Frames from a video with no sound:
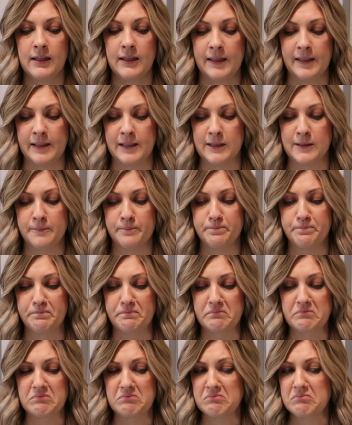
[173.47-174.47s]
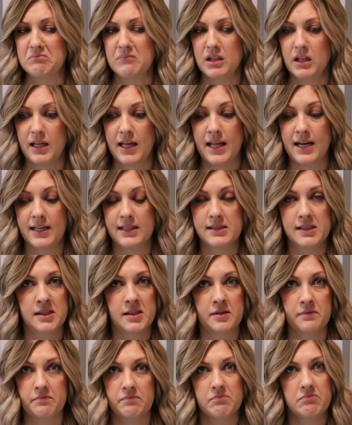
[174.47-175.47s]
And
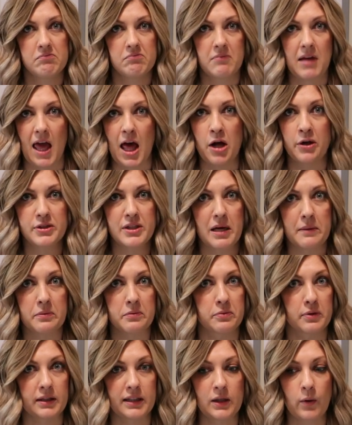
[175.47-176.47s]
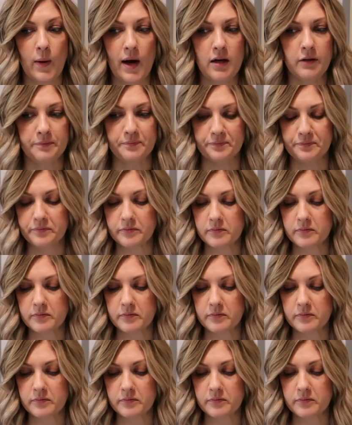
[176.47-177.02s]
it's held up really well.